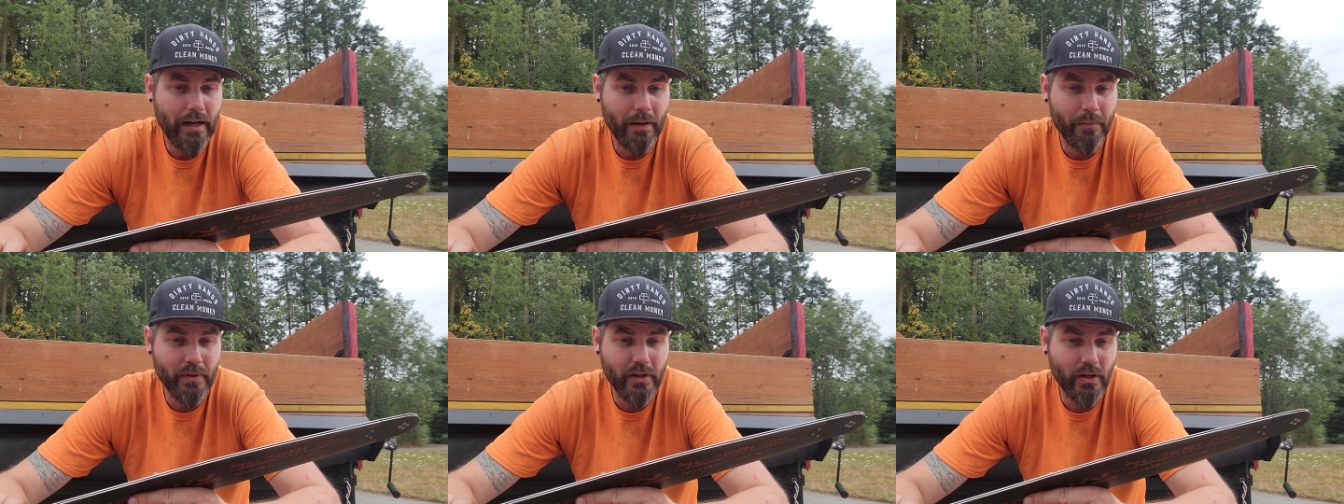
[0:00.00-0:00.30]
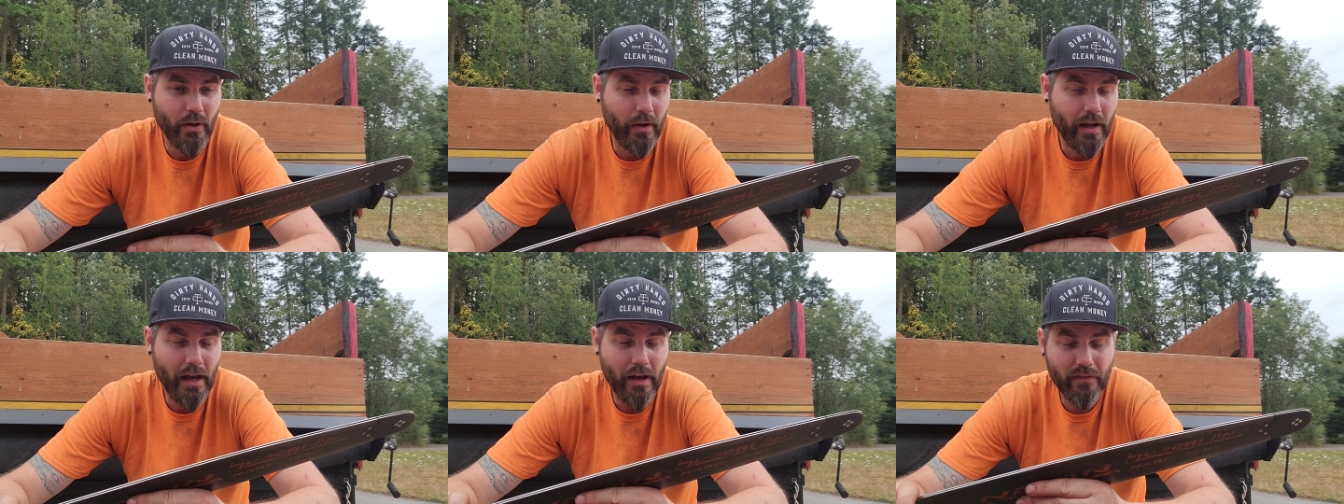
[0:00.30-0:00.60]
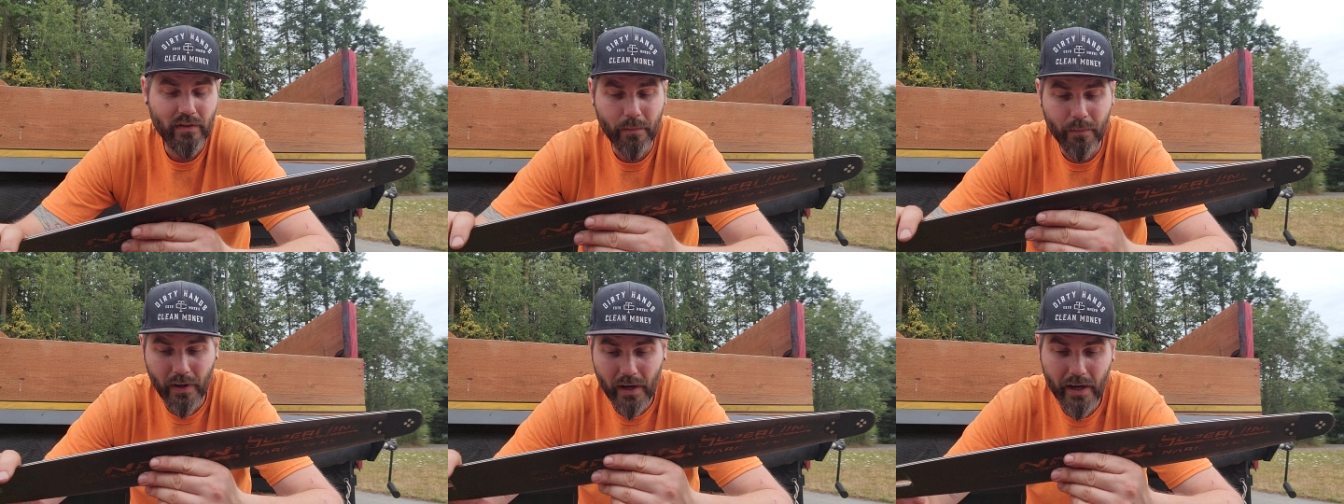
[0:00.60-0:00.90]
You don't have
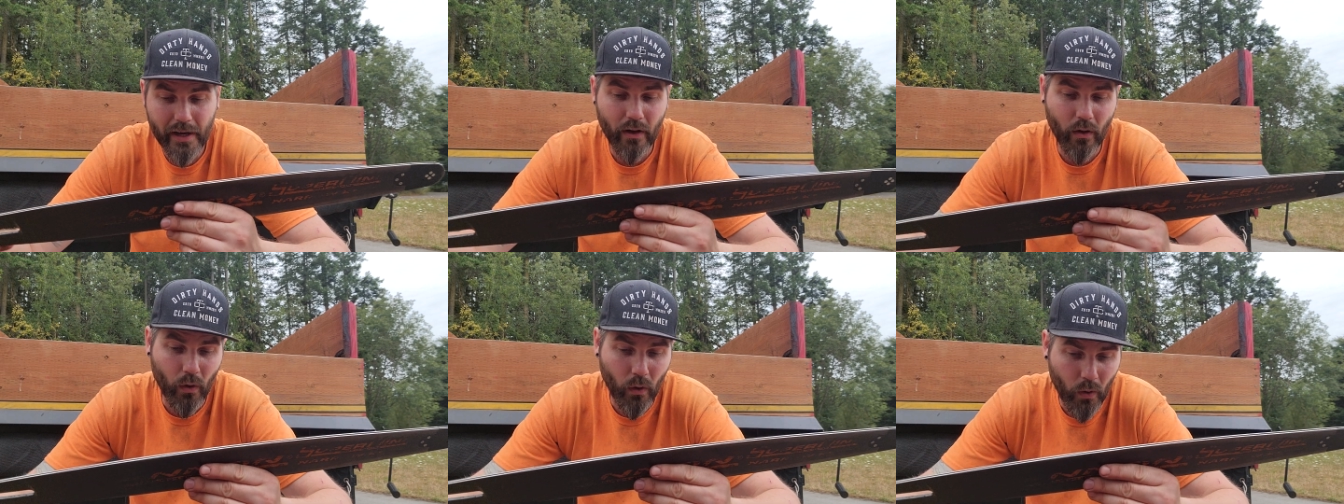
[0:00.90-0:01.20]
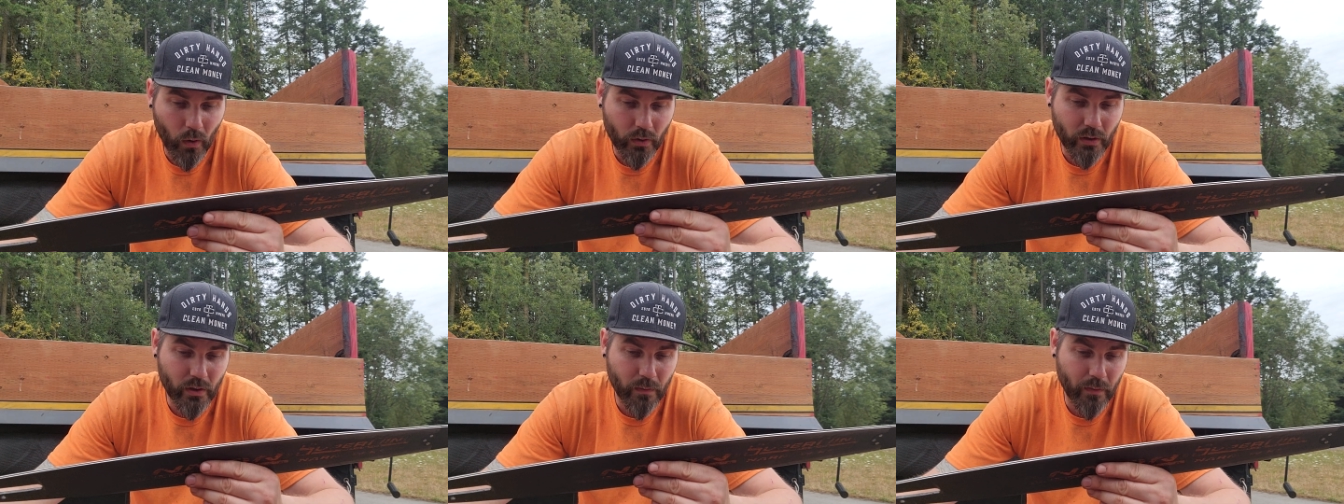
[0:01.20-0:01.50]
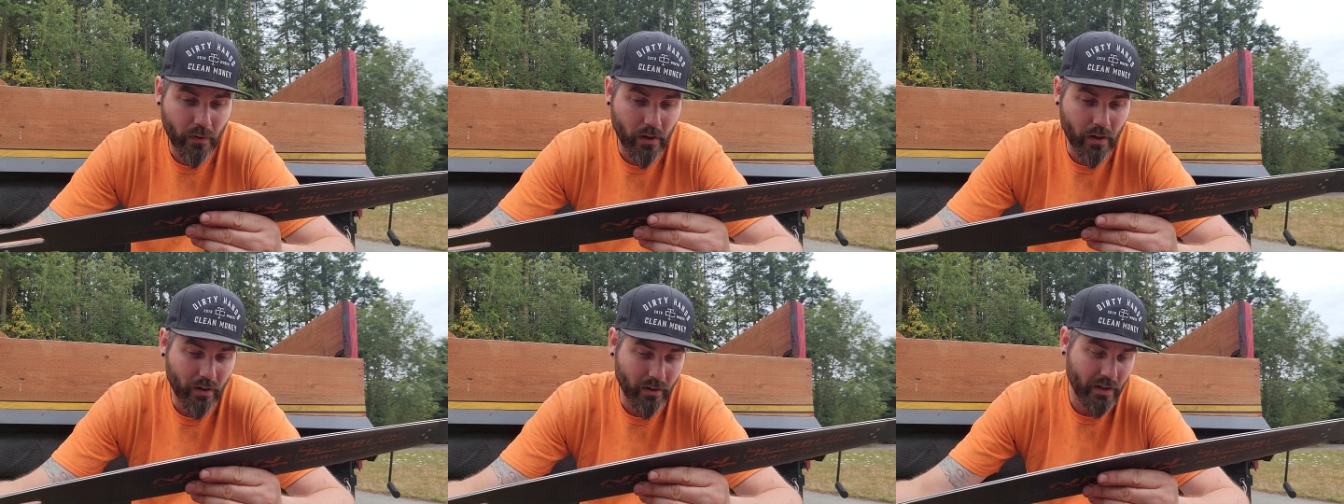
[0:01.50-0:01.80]
to buy a whole new
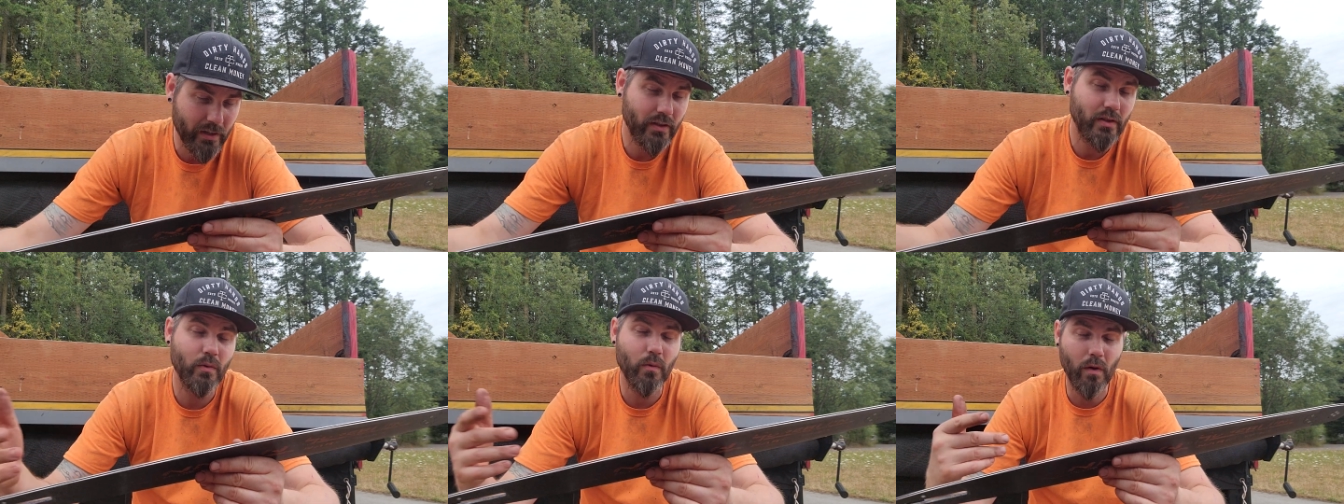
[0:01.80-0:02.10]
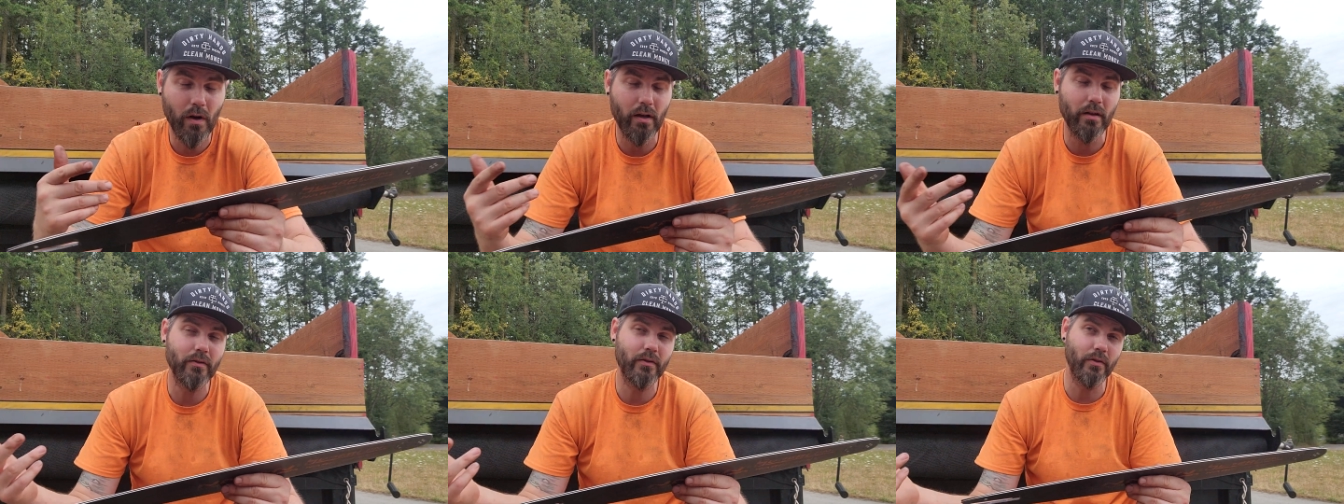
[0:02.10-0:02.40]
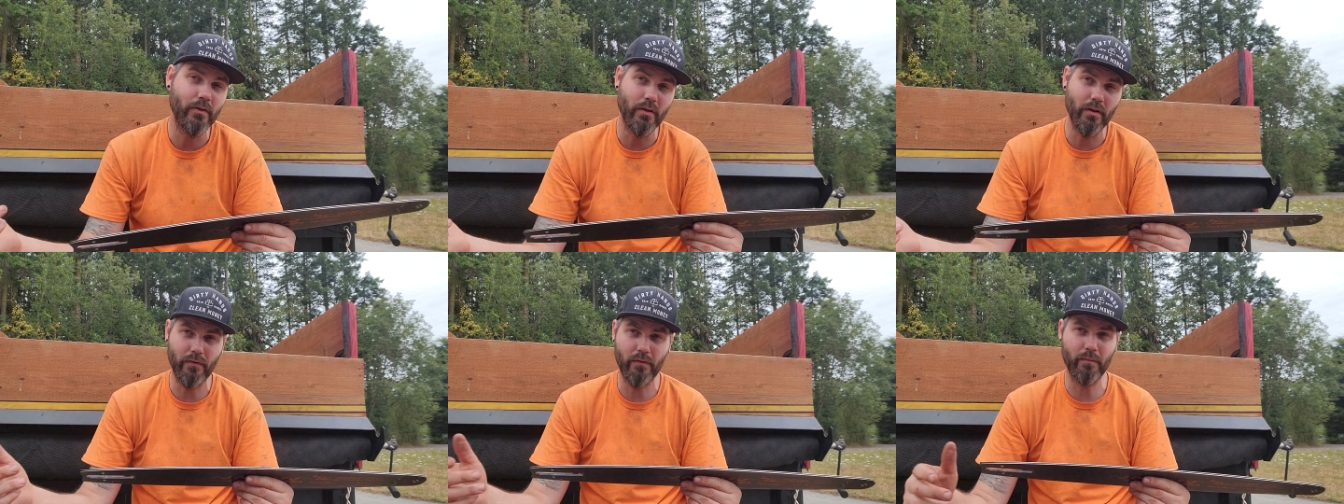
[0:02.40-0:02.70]
bar unless you want
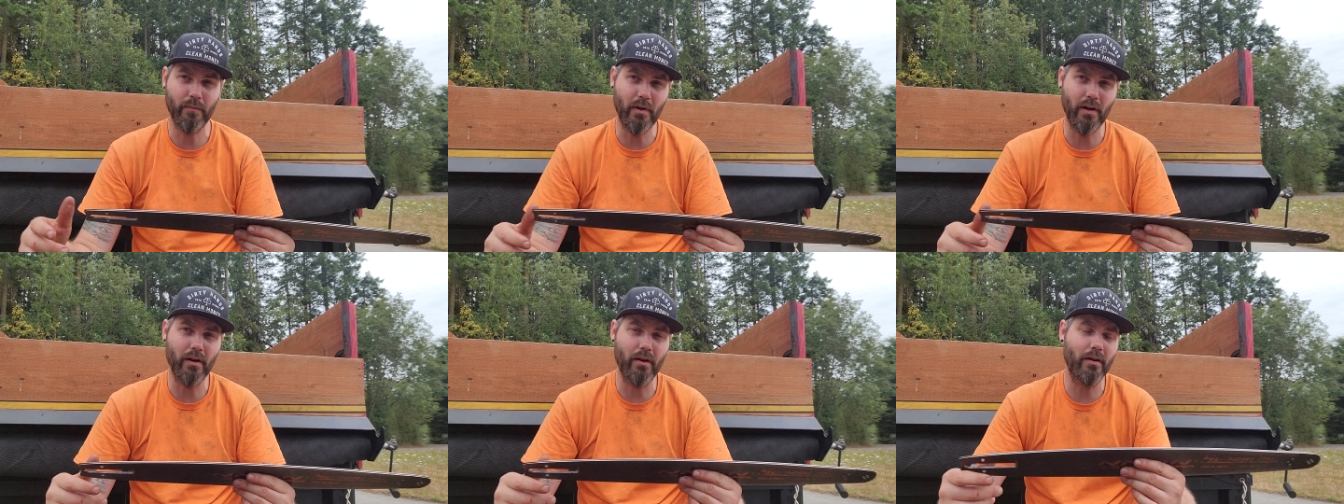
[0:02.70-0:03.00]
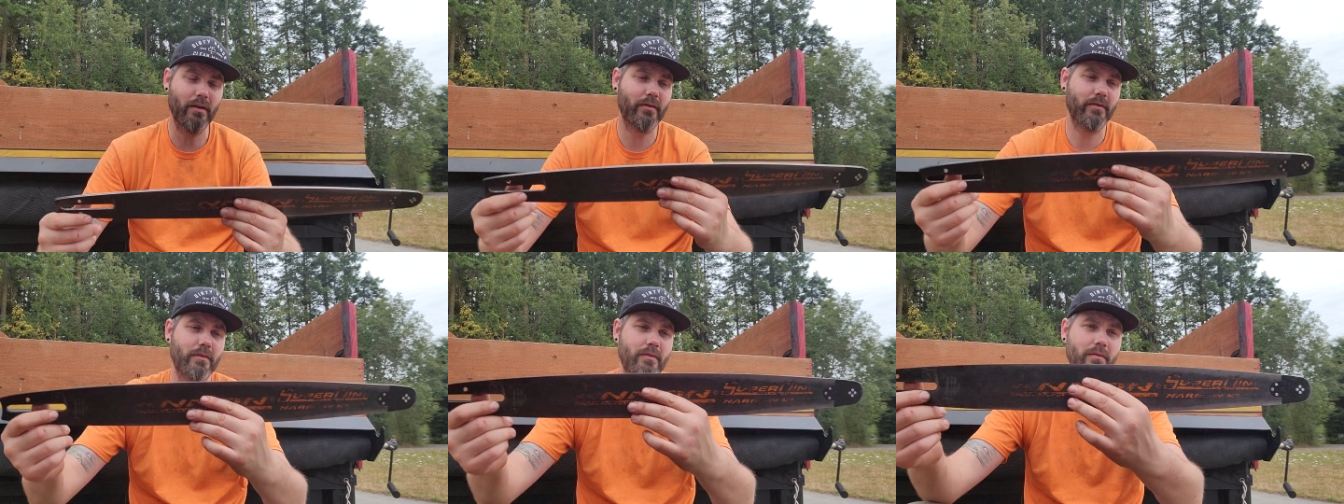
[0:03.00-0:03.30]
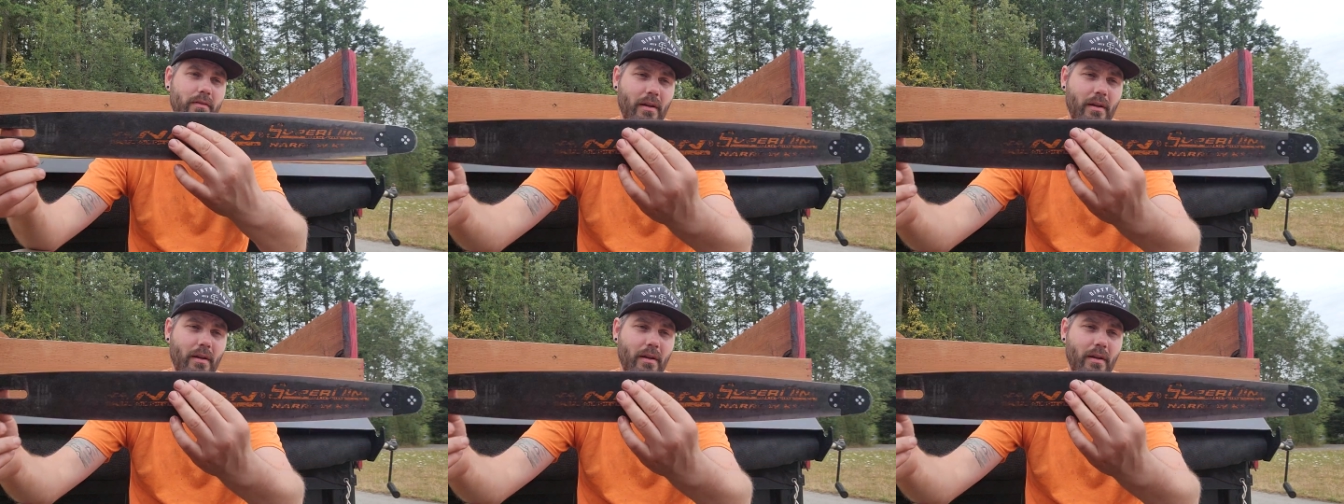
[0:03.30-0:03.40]
two different bars. bars.